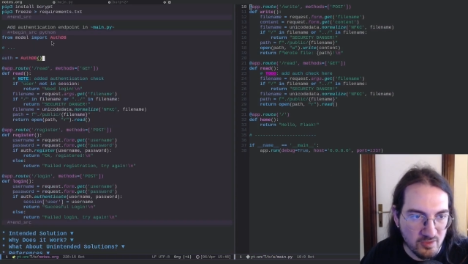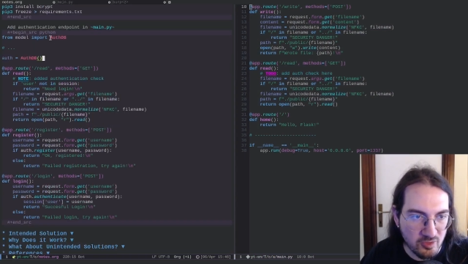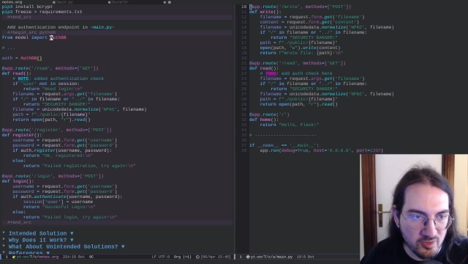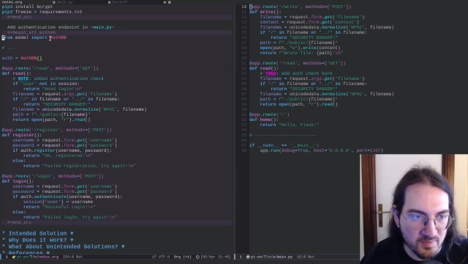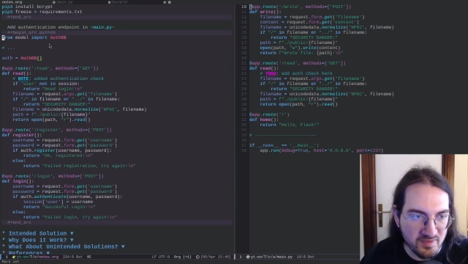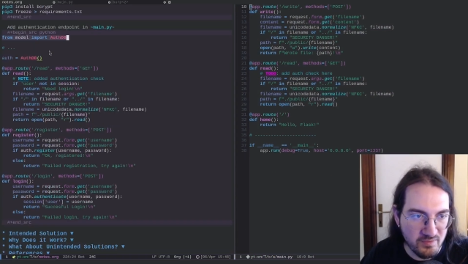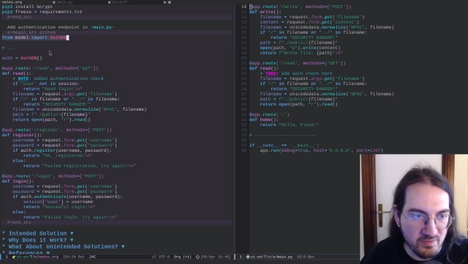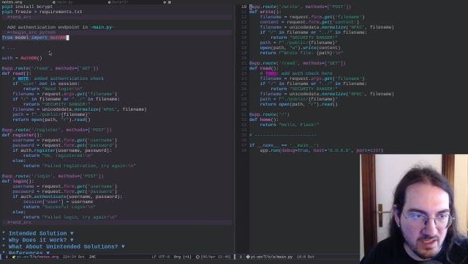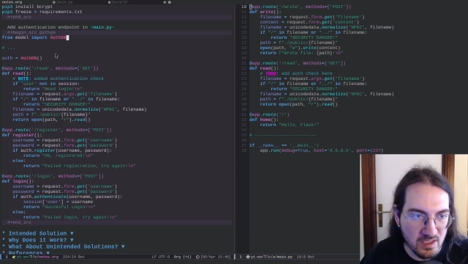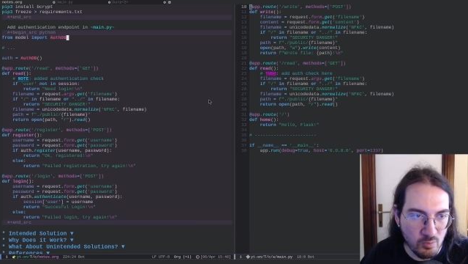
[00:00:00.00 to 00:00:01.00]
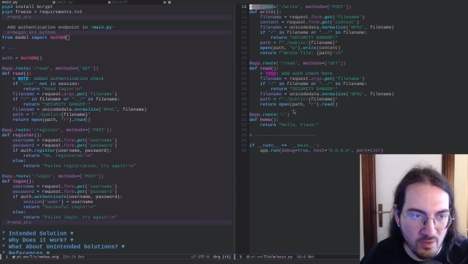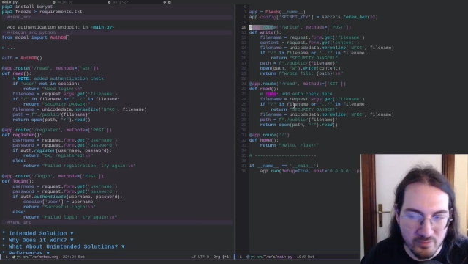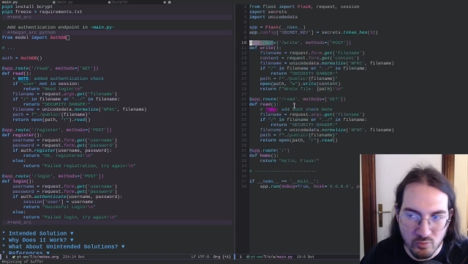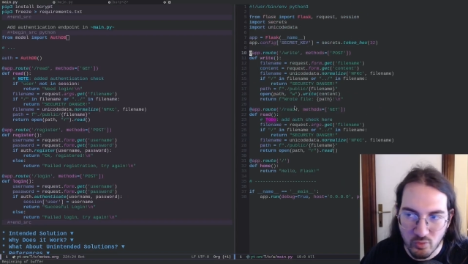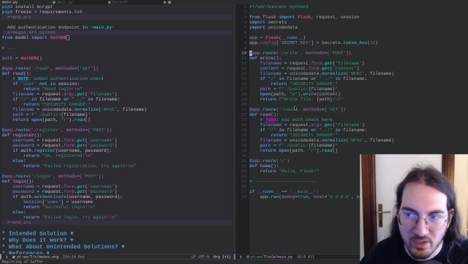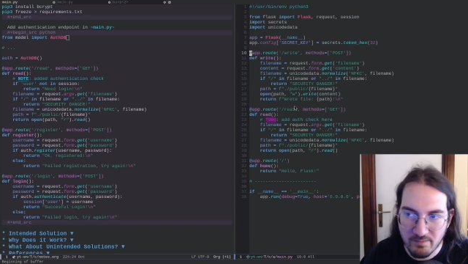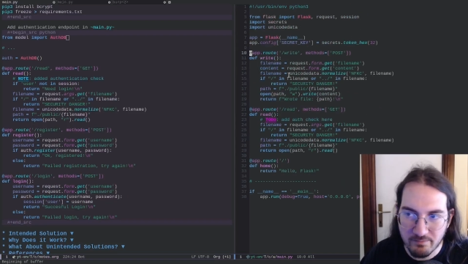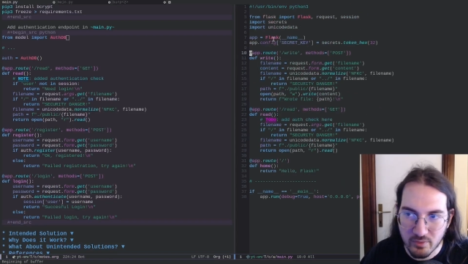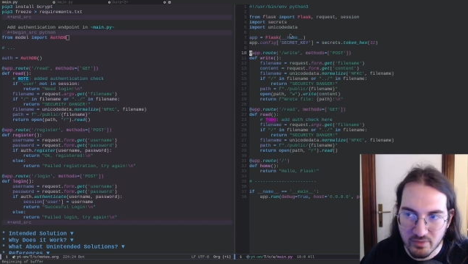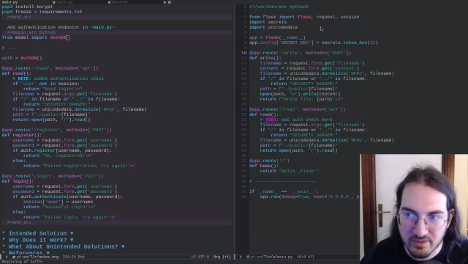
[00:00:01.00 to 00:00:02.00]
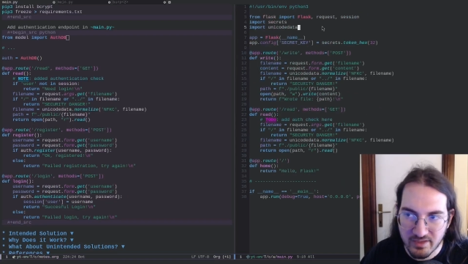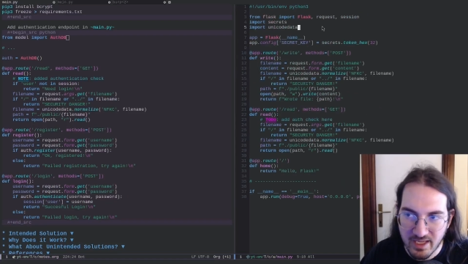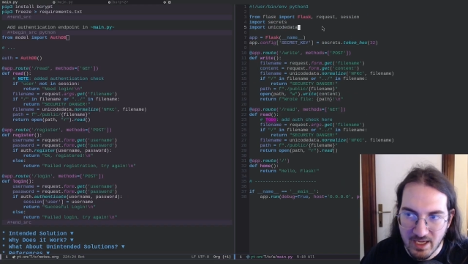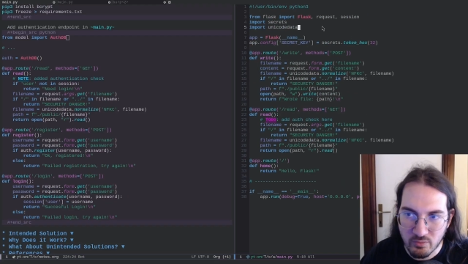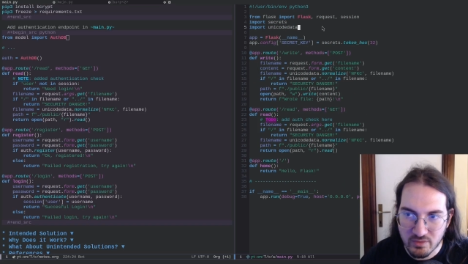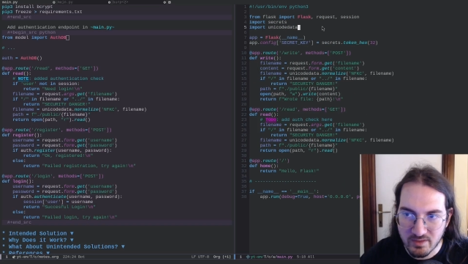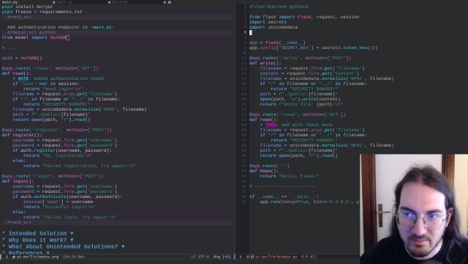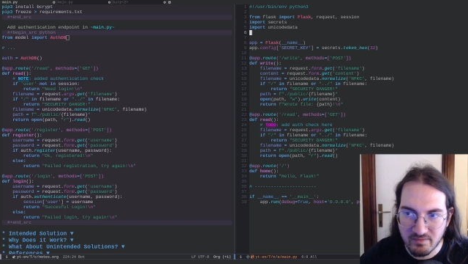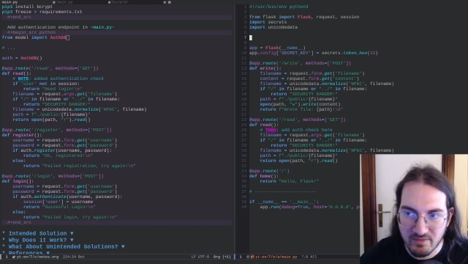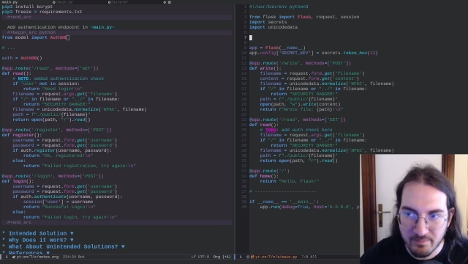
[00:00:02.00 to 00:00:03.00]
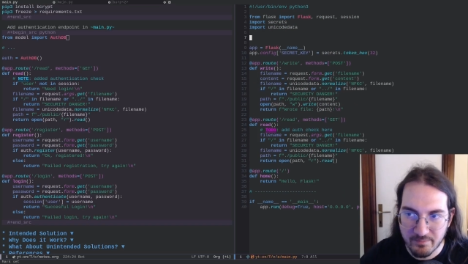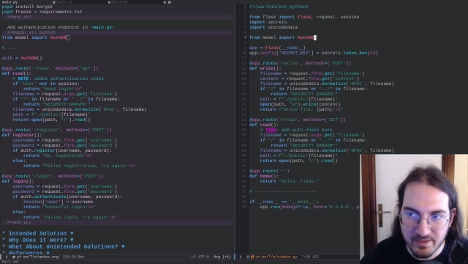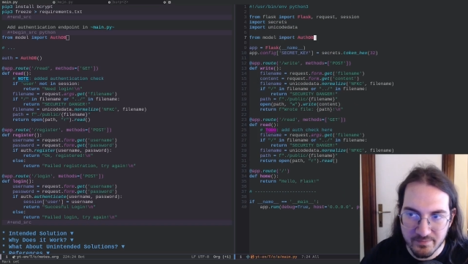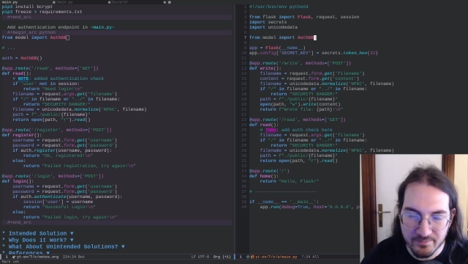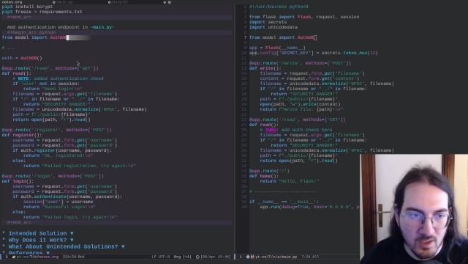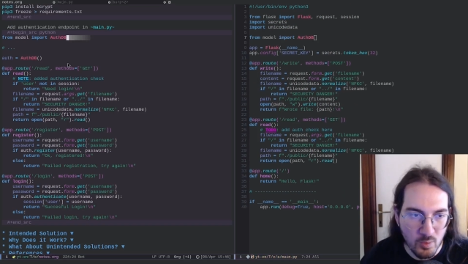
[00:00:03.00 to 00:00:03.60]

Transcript: So specifically, we have to import the authDB wrapper.